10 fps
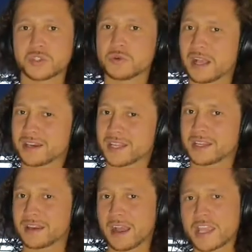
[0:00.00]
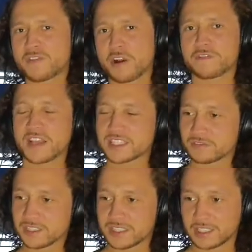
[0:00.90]
Drew Holiday, even
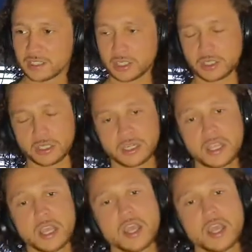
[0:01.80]
offensively, didn't look good.